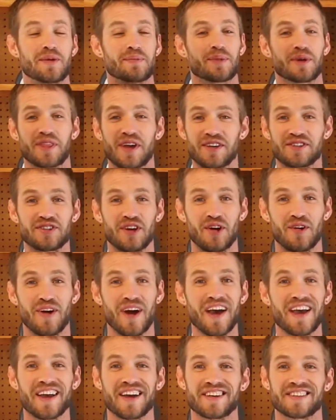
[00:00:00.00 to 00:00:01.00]
but that's
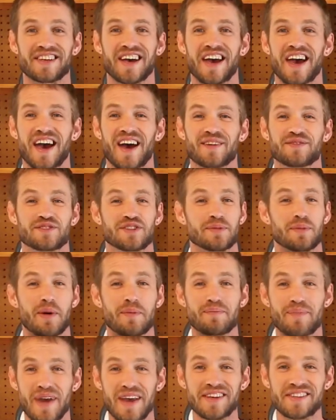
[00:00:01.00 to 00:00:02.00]
alright because I have some
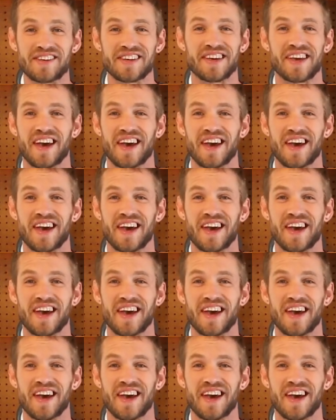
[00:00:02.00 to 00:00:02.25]
amazing